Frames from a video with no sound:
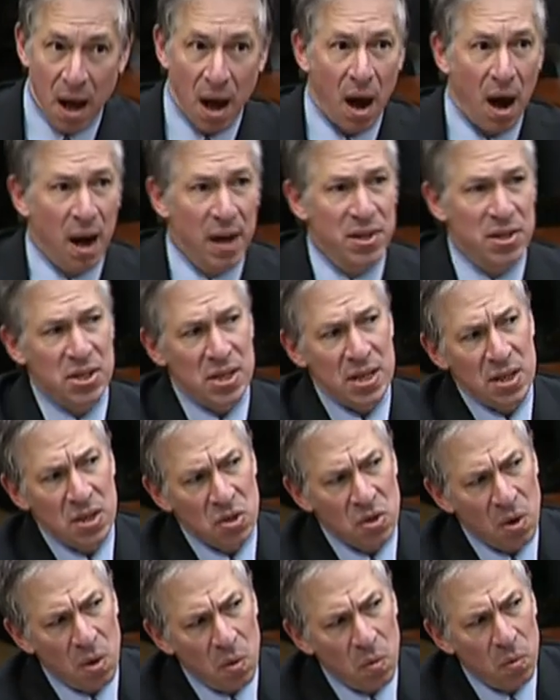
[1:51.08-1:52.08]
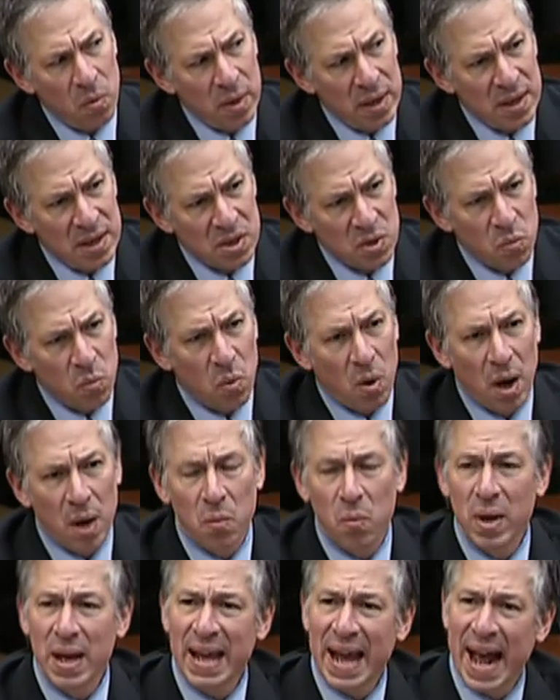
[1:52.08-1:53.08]
I see no reason why
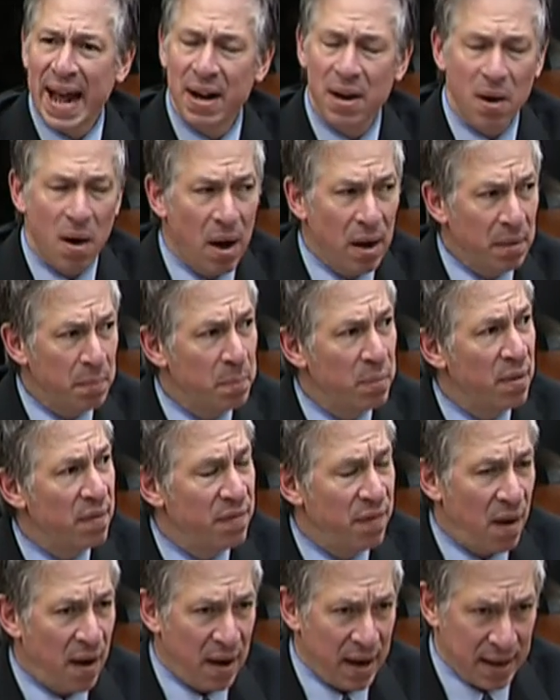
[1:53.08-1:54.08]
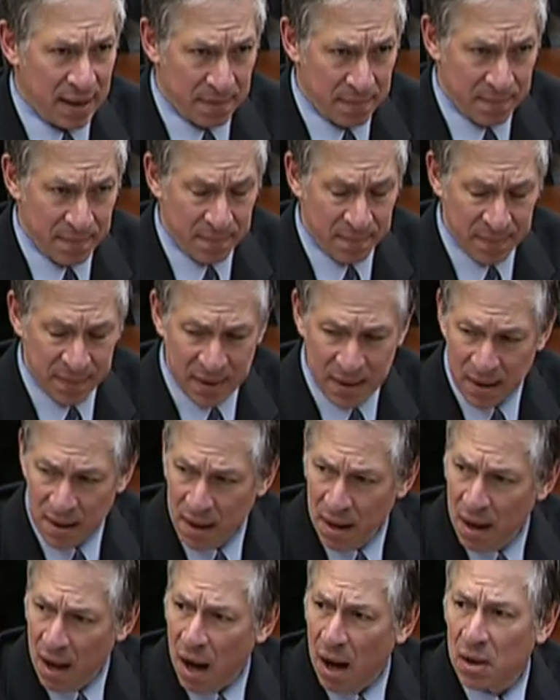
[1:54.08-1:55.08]
we cannot provide
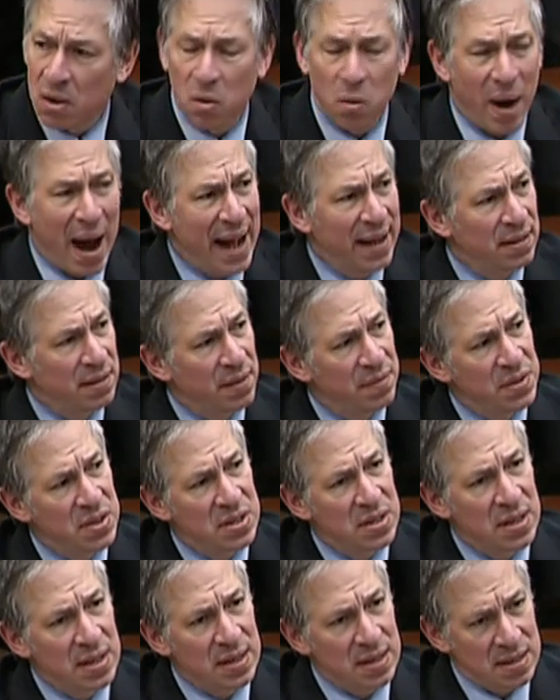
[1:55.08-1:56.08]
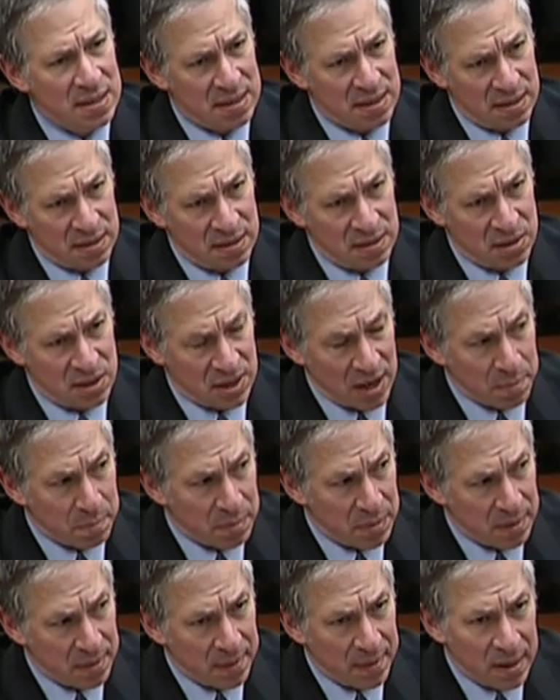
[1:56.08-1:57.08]
a grant of
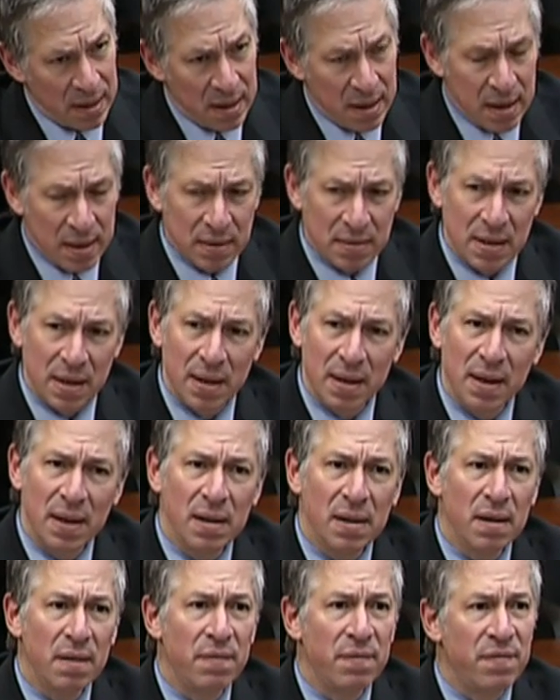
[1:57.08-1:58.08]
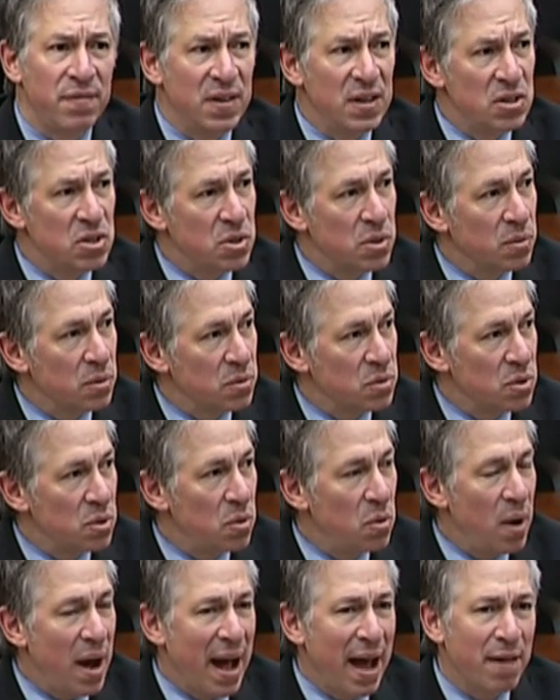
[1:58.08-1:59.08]
citizenship to individuals
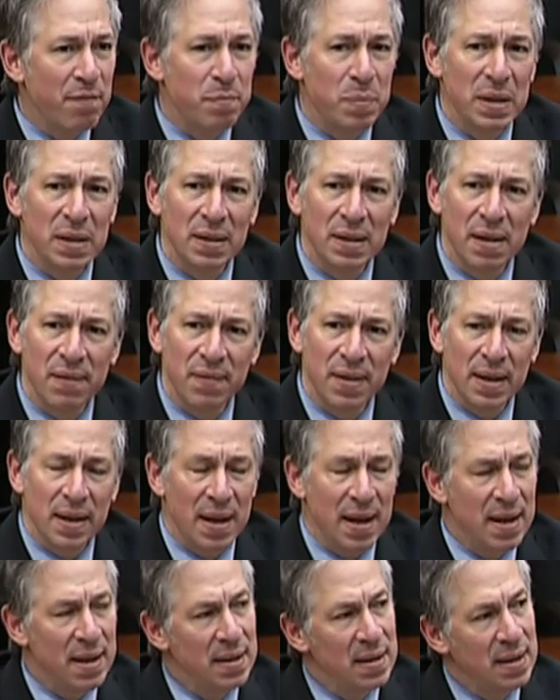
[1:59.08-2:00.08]
who have been living in